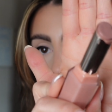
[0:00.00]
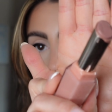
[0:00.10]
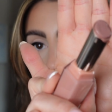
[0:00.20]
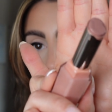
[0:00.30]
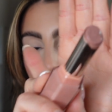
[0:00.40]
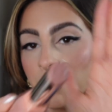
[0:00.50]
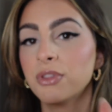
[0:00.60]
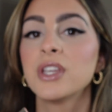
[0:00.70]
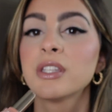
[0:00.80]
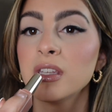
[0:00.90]
it. But
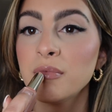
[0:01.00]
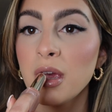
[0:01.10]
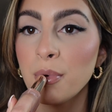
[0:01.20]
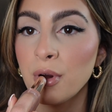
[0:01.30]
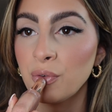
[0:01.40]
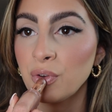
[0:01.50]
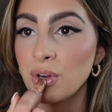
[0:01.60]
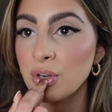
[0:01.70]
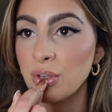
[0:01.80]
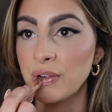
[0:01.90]
this is my
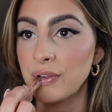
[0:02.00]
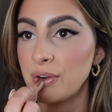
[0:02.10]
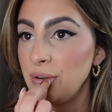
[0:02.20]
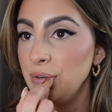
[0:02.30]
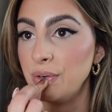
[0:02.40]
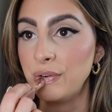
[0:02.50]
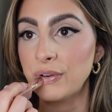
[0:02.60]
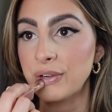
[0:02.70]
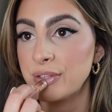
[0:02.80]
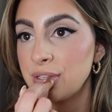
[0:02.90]
perfect like nude, you
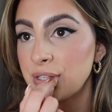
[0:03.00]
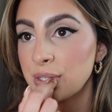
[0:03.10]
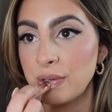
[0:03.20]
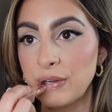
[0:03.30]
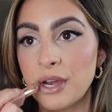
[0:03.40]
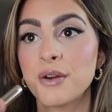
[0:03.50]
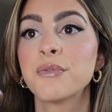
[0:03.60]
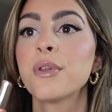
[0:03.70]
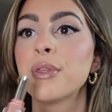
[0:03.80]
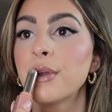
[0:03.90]
guys. This is
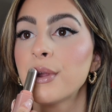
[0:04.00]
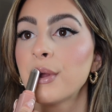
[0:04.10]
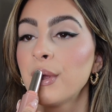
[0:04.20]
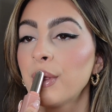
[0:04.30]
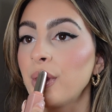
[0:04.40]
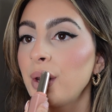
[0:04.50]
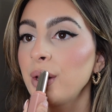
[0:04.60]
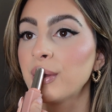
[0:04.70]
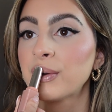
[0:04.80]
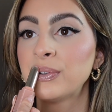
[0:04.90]
everything that I
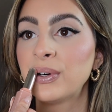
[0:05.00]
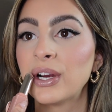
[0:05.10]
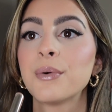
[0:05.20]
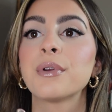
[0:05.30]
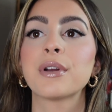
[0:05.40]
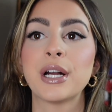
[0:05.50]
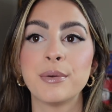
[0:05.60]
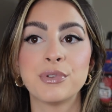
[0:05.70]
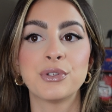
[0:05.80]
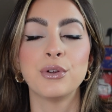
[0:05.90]
look for when it
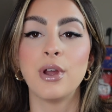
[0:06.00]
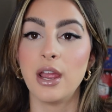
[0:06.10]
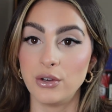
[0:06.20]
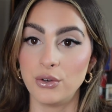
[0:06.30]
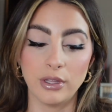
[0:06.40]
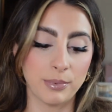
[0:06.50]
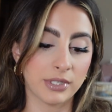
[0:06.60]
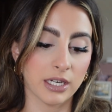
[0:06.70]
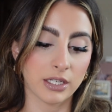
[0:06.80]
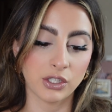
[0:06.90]
comes to a nude
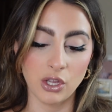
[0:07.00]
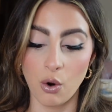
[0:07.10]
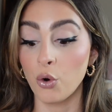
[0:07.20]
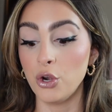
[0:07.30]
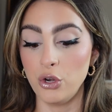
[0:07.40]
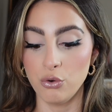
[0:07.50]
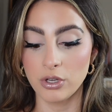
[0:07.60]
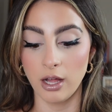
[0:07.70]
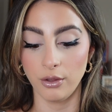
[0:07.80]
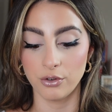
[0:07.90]
lipstick. So, or a nude
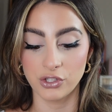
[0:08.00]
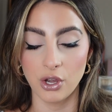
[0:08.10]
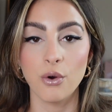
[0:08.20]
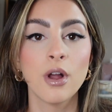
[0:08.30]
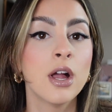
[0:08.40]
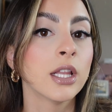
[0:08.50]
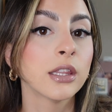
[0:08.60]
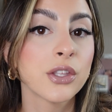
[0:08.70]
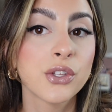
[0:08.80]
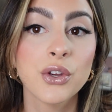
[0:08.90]
color. So
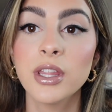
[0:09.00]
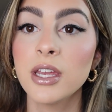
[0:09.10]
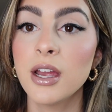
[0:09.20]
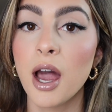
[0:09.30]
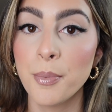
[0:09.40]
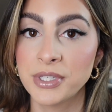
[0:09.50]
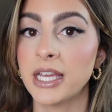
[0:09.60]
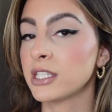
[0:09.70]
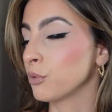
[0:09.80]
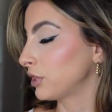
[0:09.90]
literally obsessed with